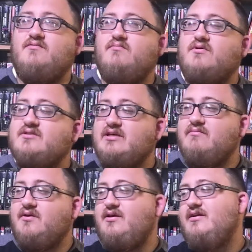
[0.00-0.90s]

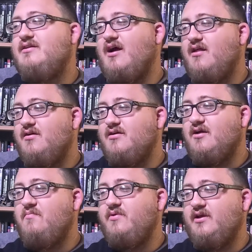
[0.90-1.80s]
multi-million-dollar
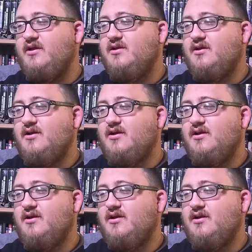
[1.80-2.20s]
company